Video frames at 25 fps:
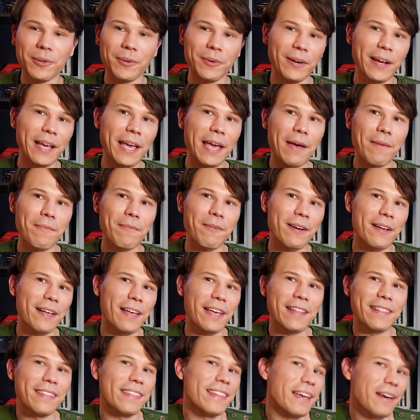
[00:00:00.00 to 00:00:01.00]
camera,
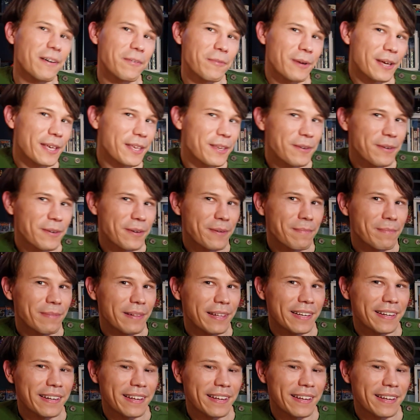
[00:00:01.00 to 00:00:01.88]
and that way you can play